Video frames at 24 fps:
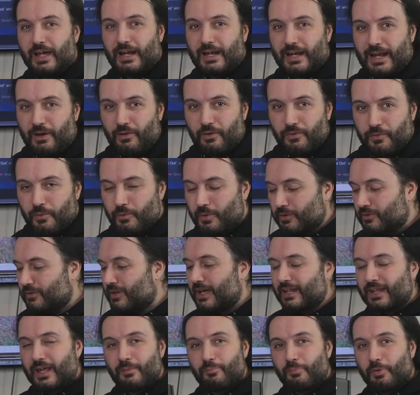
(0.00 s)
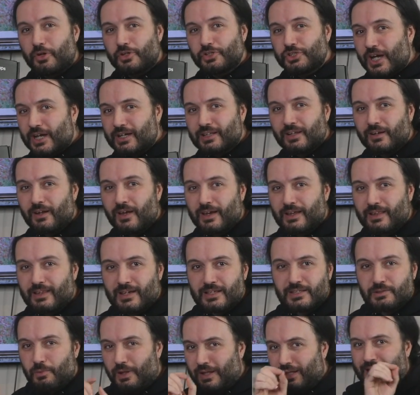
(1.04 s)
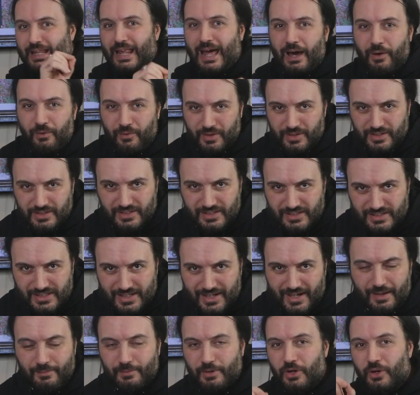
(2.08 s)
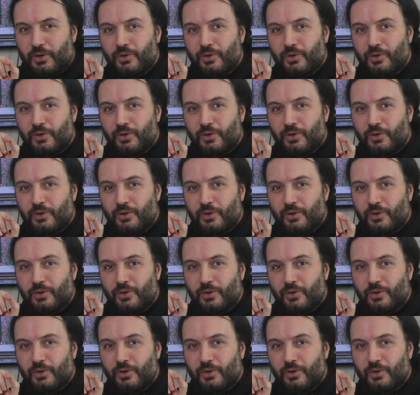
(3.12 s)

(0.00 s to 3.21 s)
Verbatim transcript: Now, if you want to get a projector like this, well, now is the time.